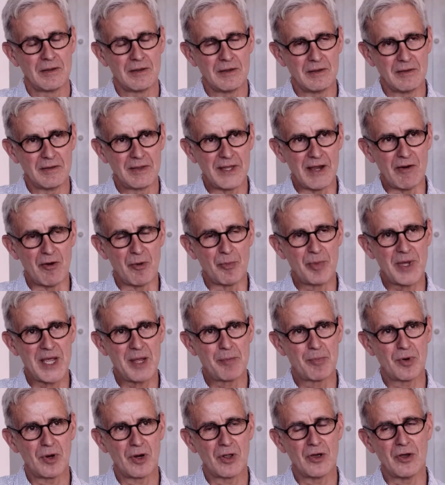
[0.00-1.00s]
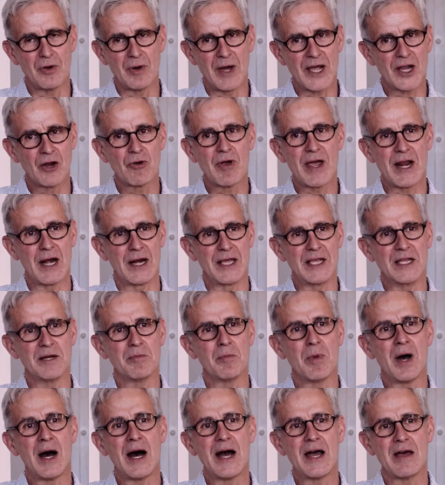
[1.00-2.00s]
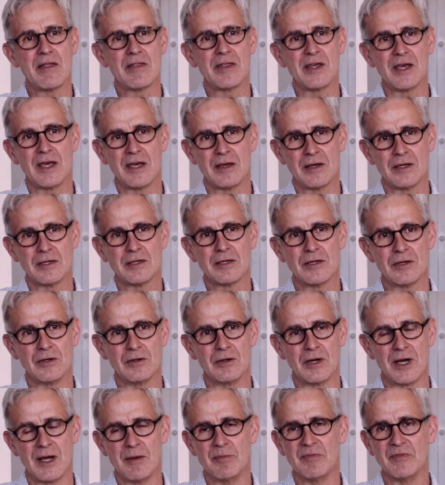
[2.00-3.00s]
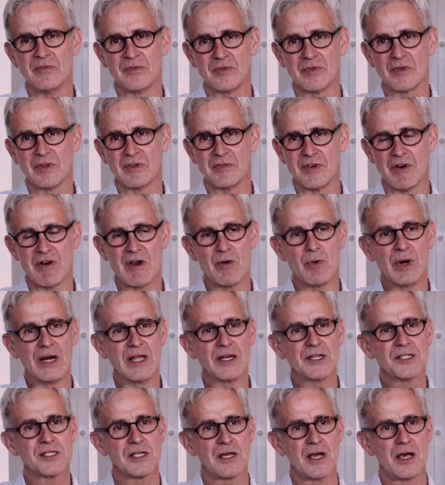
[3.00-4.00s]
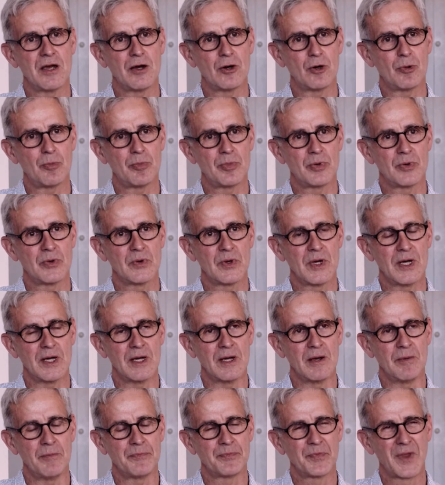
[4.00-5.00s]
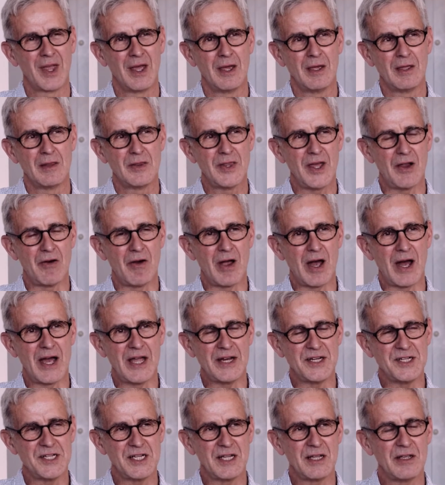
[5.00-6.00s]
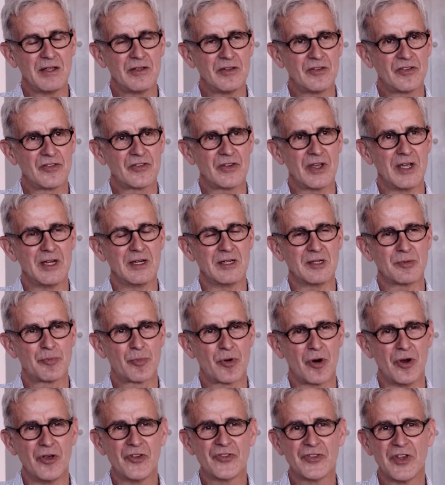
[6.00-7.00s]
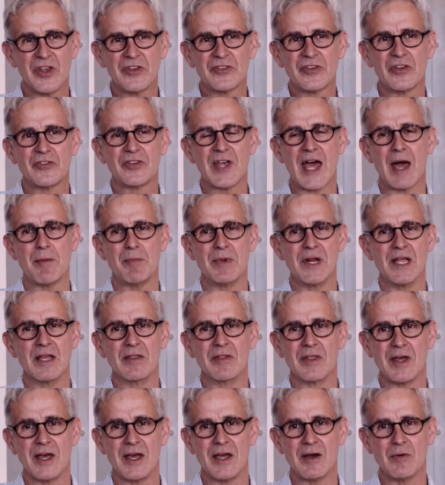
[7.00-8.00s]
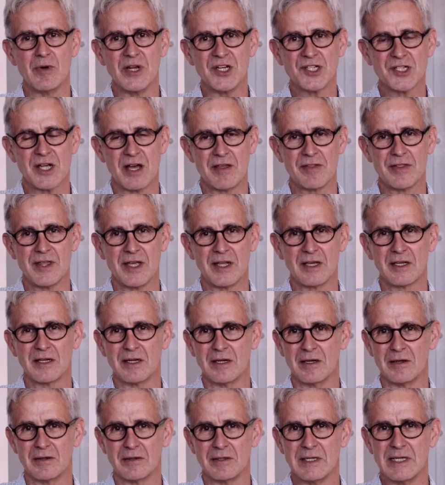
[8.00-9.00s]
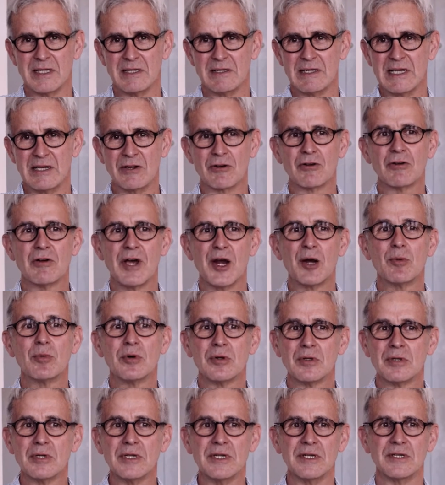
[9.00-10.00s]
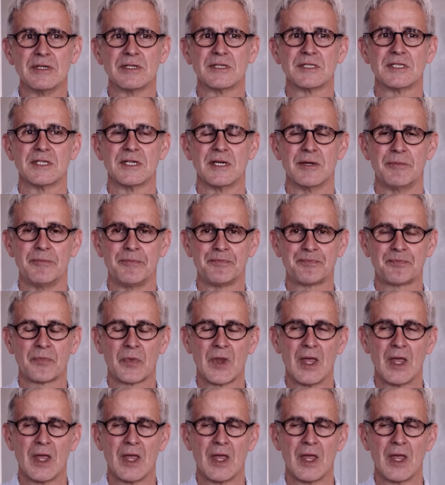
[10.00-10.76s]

there are people who I greatly admire there, who I'm very willing to help. There are ideas and processes happening there, which I think are incredible and,